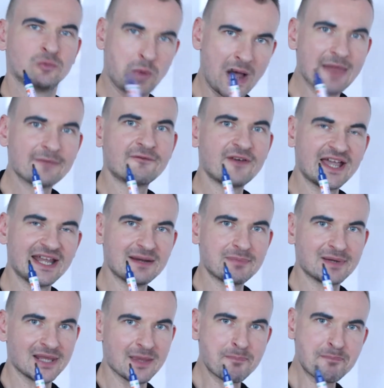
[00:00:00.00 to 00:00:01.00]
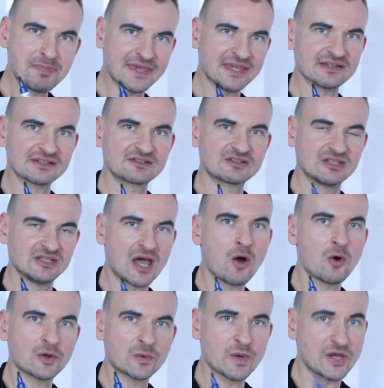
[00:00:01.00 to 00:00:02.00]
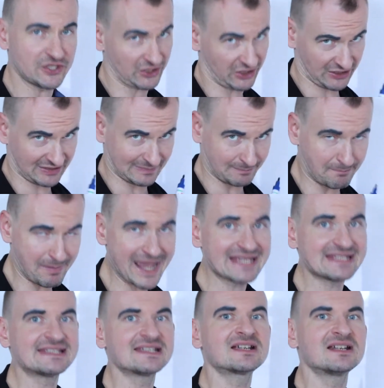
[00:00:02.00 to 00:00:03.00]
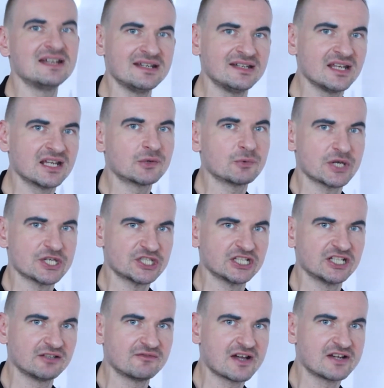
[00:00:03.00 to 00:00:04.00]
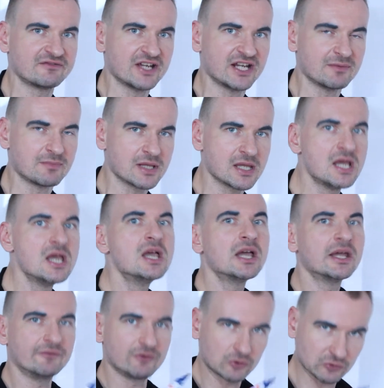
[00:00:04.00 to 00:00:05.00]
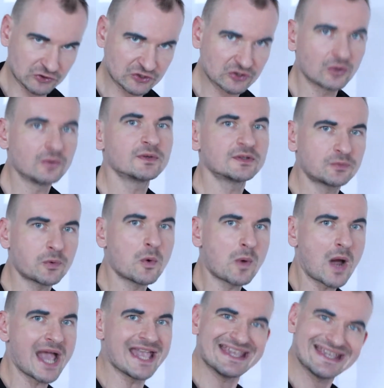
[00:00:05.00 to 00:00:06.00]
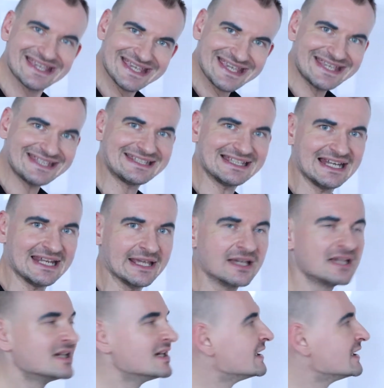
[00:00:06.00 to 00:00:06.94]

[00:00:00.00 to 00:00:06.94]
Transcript: one variable appears in our equation. It's basic linear equation in one variable, and we could solve it for y easily,